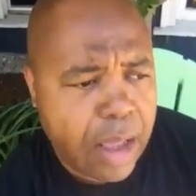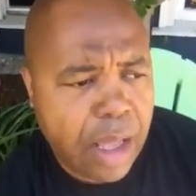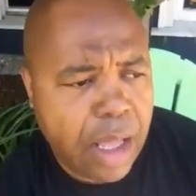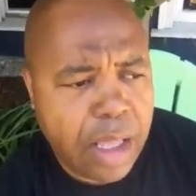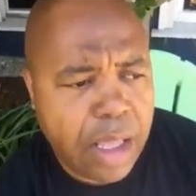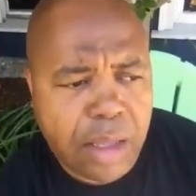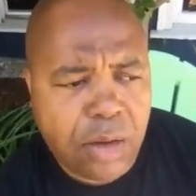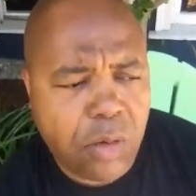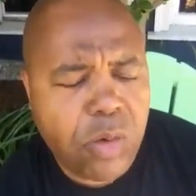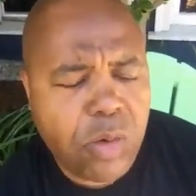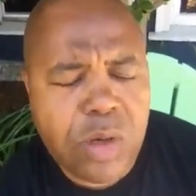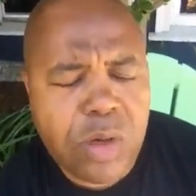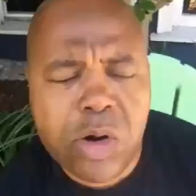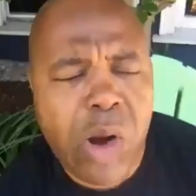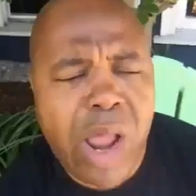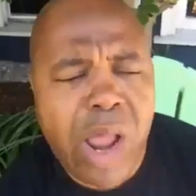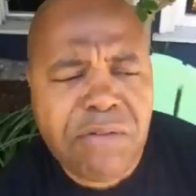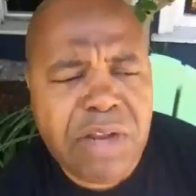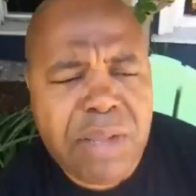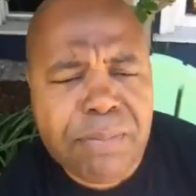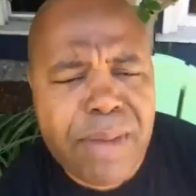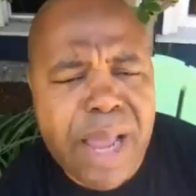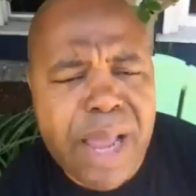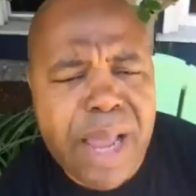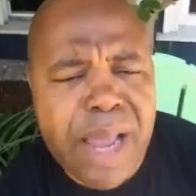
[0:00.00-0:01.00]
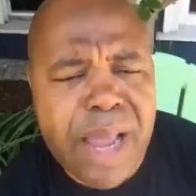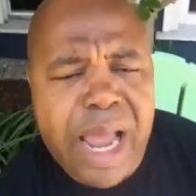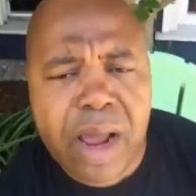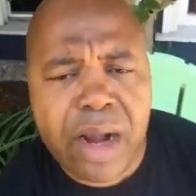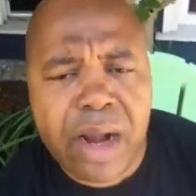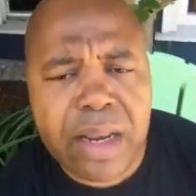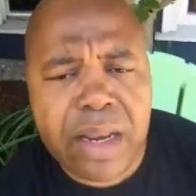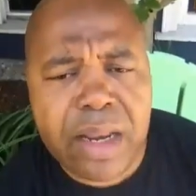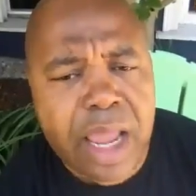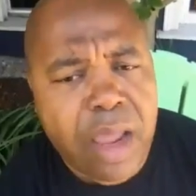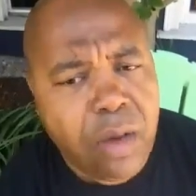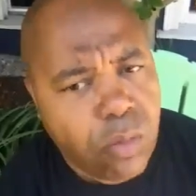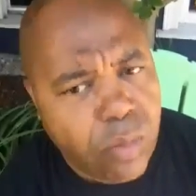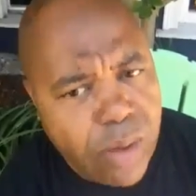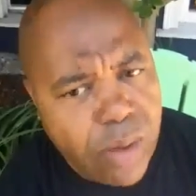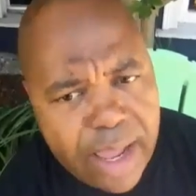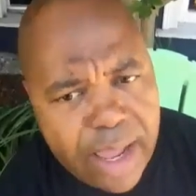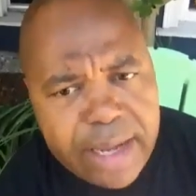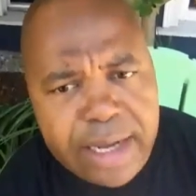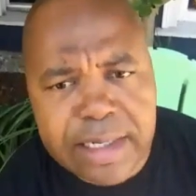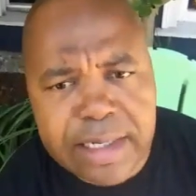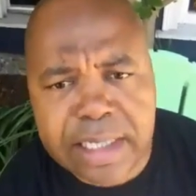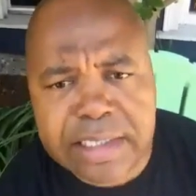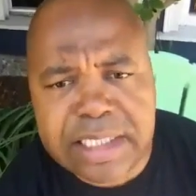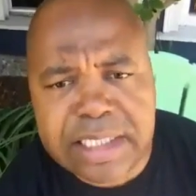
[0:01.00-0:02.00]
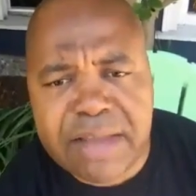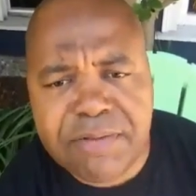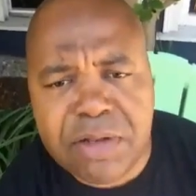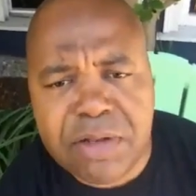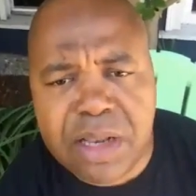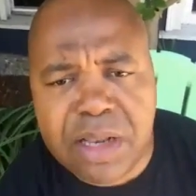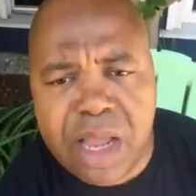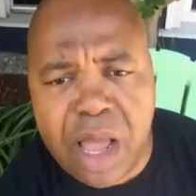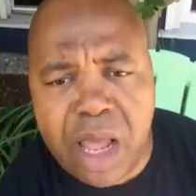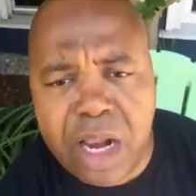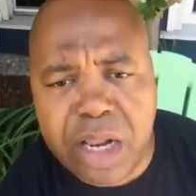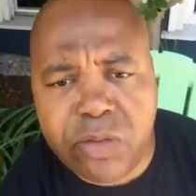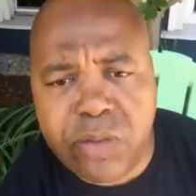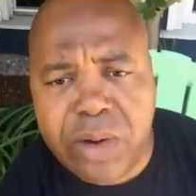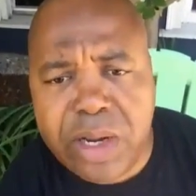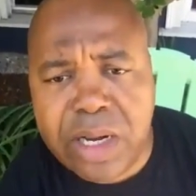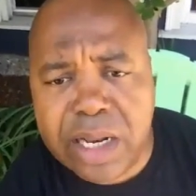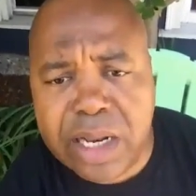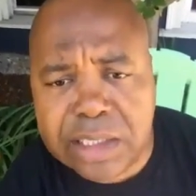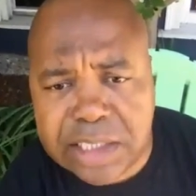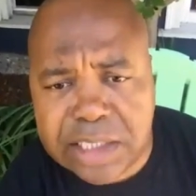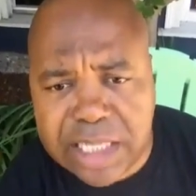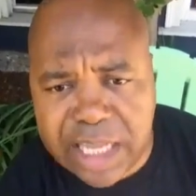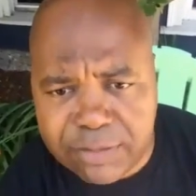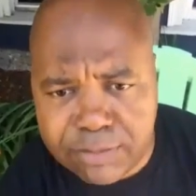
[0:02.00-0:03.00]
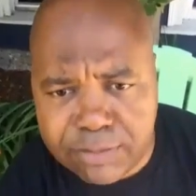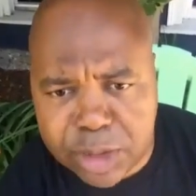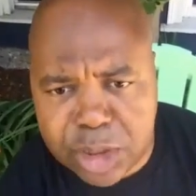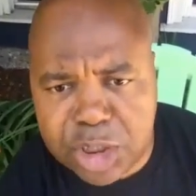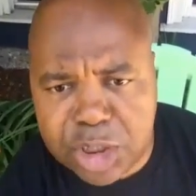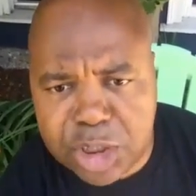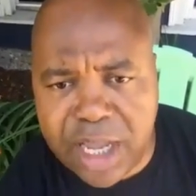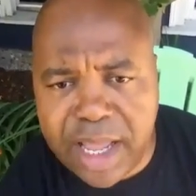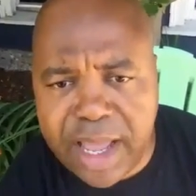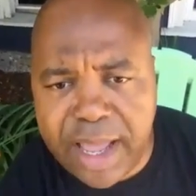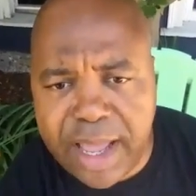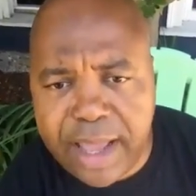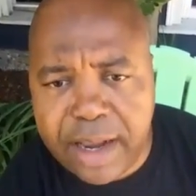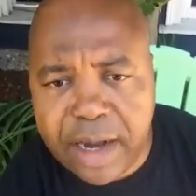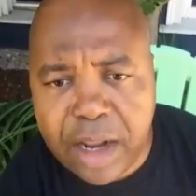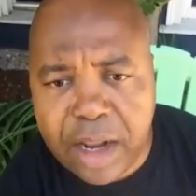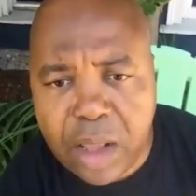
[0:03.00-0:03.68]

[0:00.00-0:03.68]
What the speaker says: We don't have any background in that. Well, he does have a law degree. Let's give him a shot.